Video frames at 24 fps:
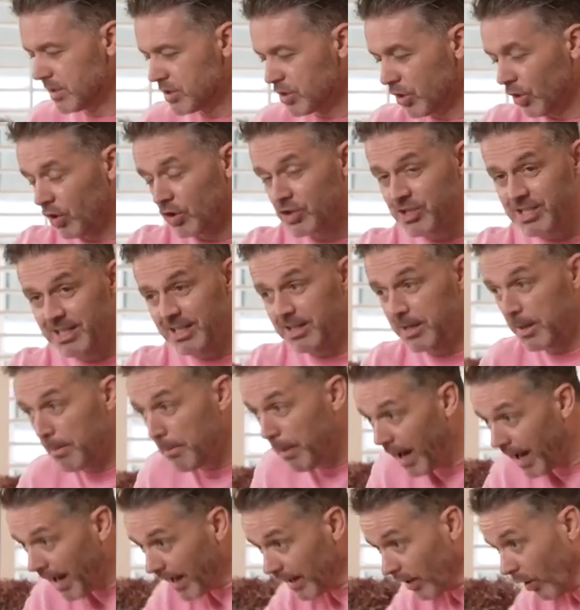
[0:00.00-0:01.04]
tossing the
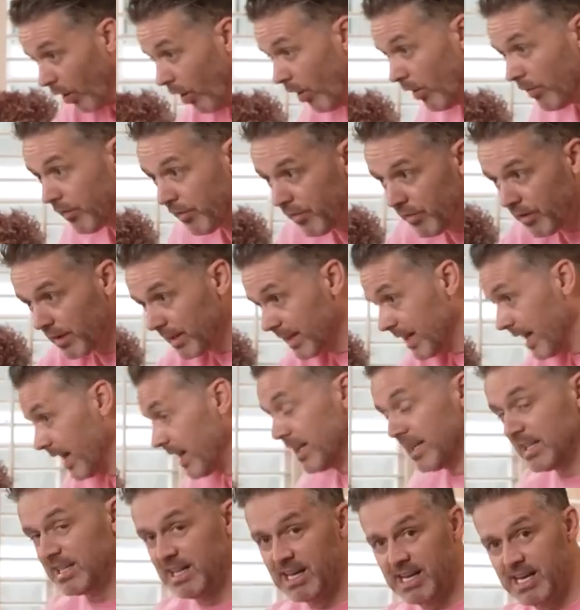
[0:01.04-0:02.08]
pan off,
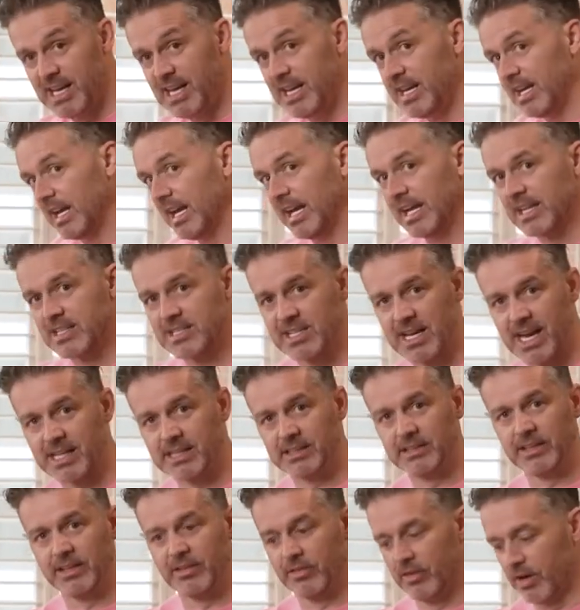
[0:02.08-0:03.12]
getting the heat
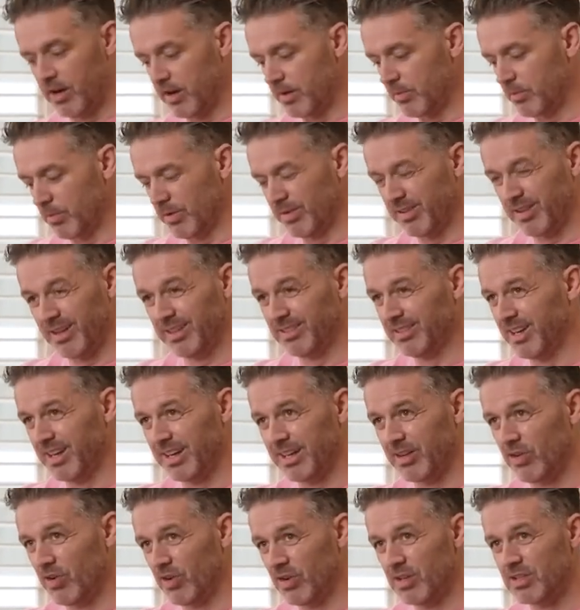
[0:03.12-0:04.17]
exactly right with our like
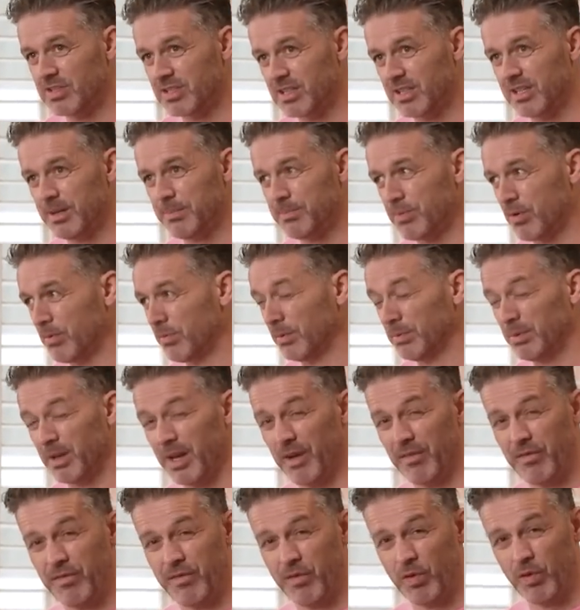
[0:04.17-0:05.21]
honestly, probably
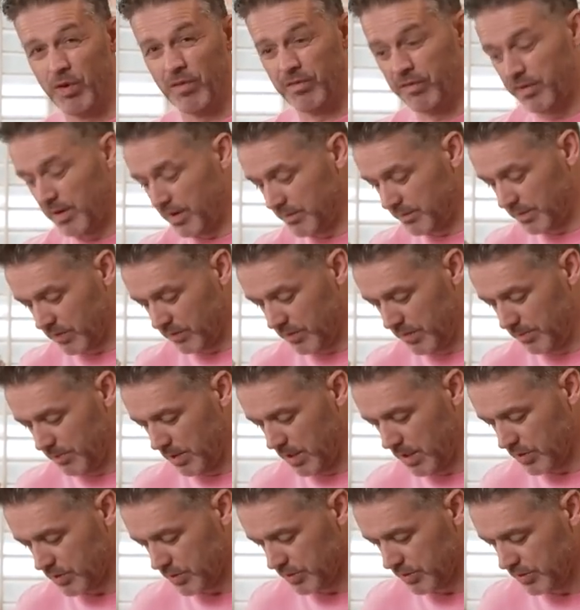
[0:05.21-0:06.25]
a four or five degree
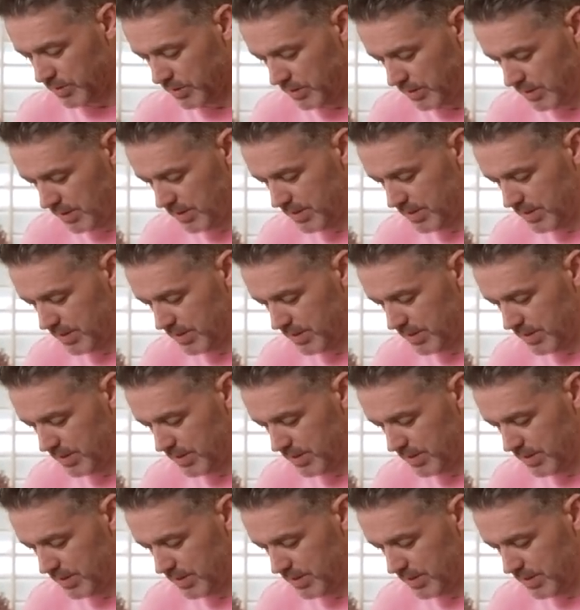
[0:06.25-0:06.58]
margin.